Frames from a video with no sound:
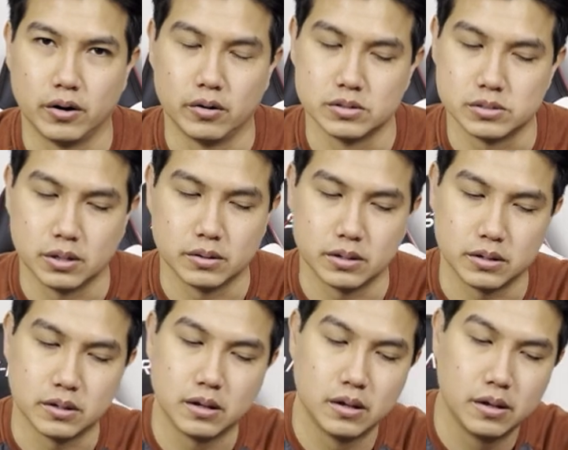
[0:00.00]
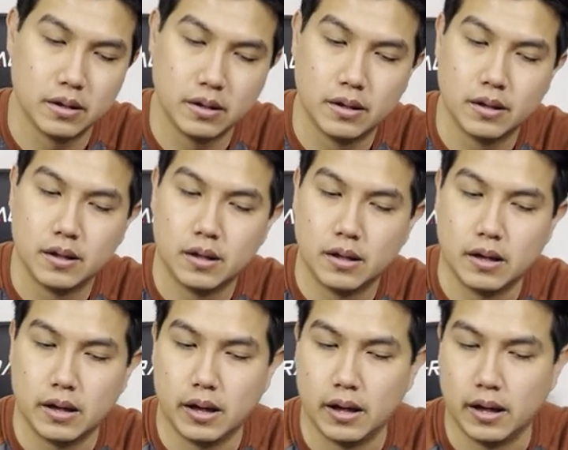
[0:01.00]
or something
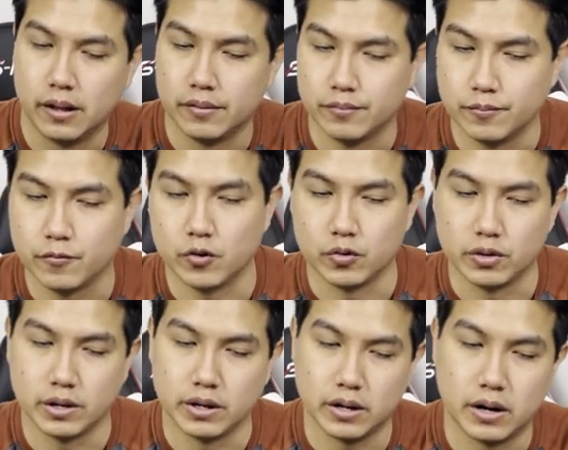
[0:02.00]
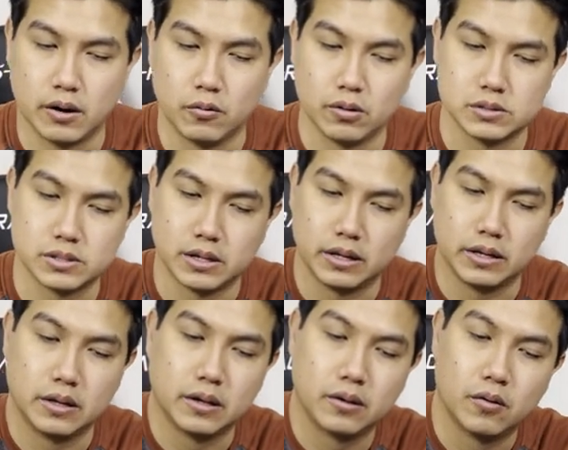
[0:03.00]
and from there I will
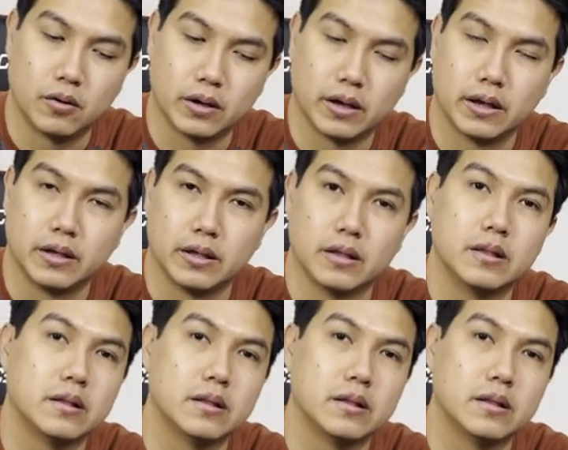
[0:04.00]
say okay